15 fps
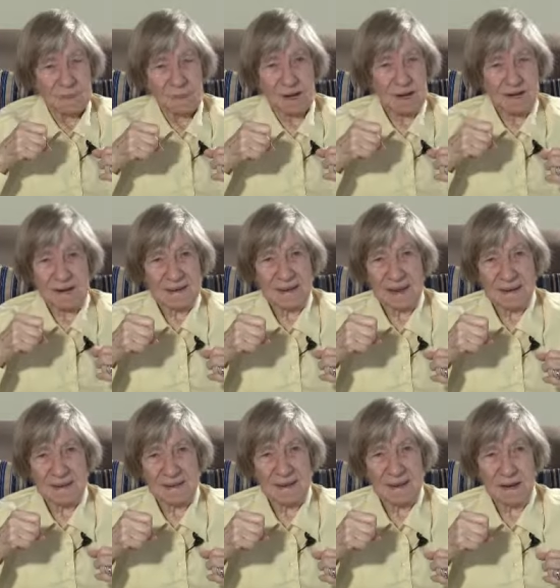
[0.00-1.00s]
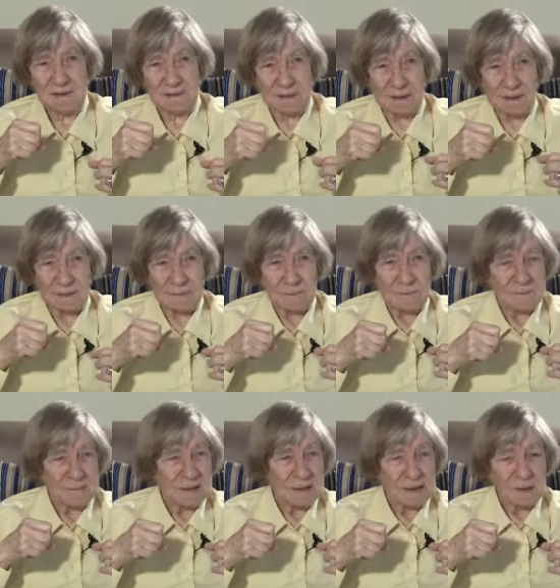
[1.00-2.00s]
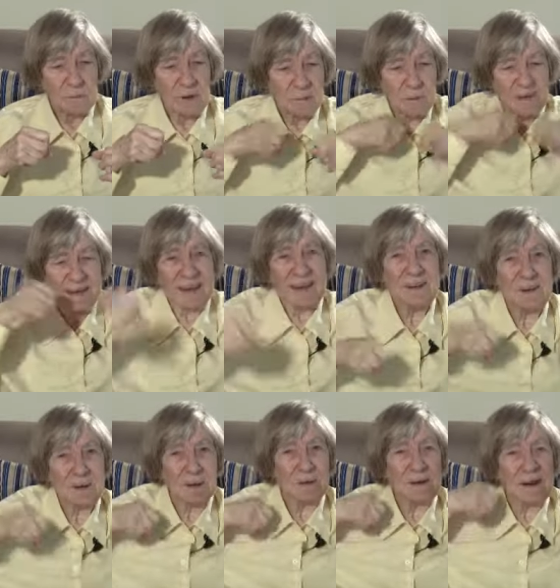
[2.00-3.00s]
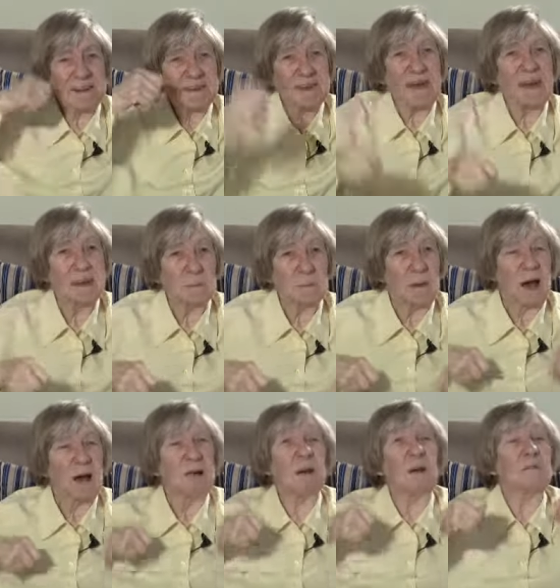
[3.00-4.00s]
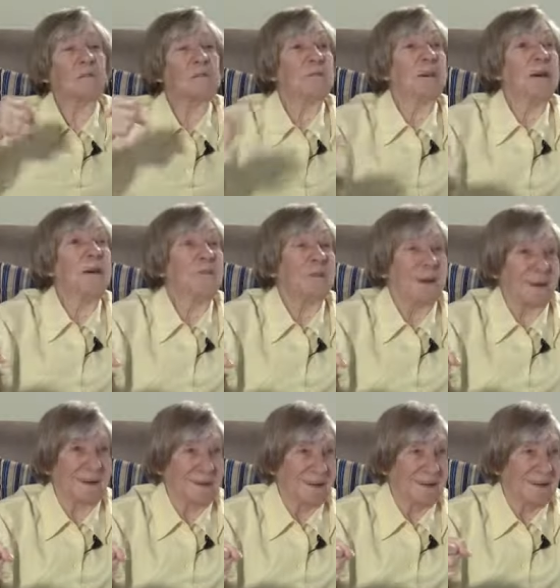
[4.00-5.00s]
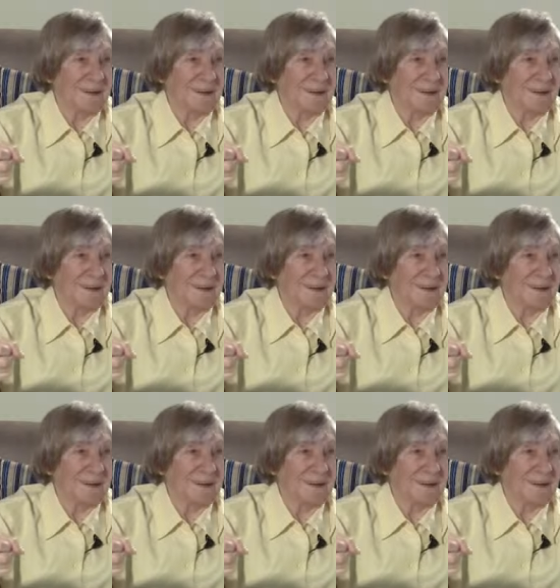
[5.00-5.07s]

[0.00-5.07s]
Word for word: We're not attacking the devil. But we get into an attack mode of fervour.